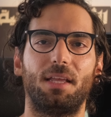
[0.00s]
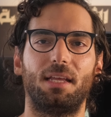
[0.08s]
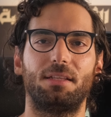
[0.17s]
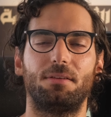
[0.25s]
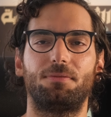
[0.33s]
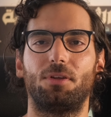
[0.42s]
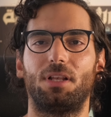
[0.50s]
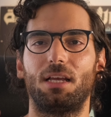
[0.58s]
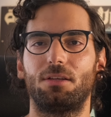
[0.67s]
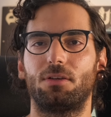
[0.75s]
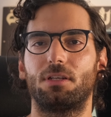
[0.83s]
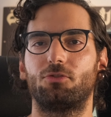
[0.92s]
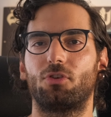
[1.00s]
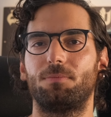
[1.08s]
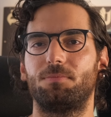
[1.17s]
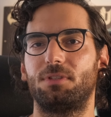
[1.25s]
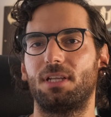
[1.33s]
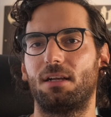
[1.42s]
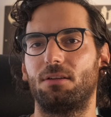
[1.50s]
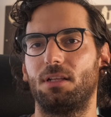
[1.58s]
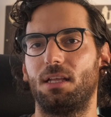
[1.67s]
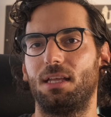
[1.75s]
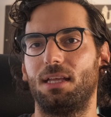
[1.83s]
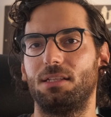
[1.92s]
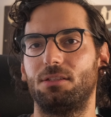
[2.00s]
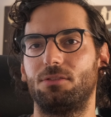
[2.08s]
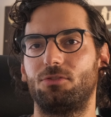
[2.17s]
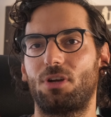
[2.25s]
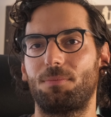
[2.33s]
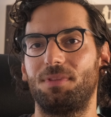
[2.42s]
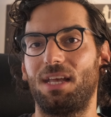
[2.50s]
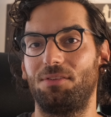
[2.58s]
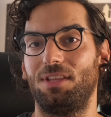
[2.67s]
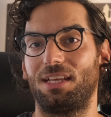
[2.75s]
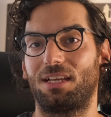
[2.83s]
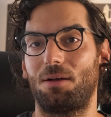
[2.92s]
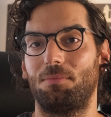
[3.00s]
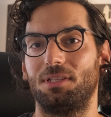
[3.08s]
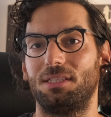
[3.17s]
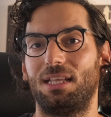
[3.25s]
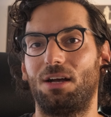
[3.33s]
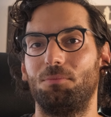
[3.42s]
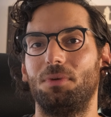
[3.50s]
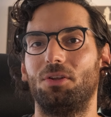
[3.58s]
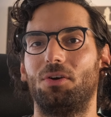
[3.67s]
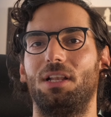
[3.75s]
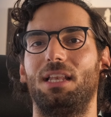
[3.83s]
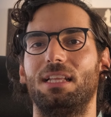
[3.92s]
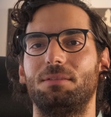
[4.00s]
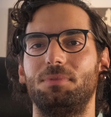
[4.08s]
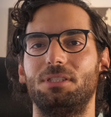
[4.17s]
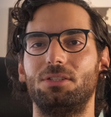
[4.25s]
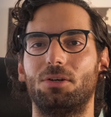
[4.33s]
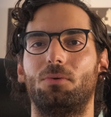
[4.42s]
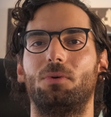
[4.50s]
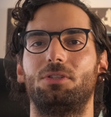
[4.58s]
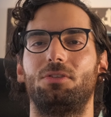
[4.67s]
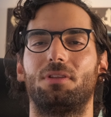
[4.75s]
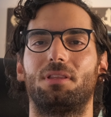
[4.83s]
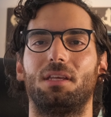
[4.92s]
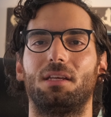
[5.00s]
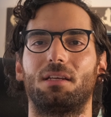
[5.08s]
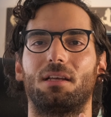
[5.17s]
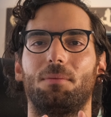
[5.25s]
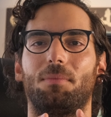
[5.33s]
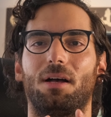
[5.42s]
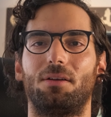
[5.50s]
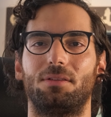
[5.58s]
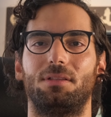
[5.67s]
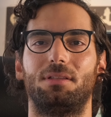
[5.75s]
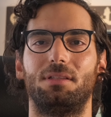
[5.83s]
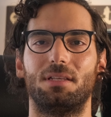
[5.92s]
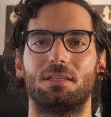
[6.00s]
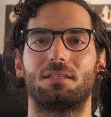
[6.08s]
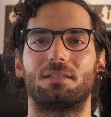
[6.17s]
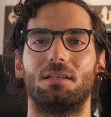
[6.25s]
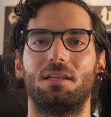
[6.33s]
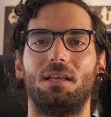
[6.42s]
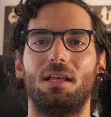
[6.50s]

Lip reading: and if you like, you can drop down a comment down below and let me know what you think about this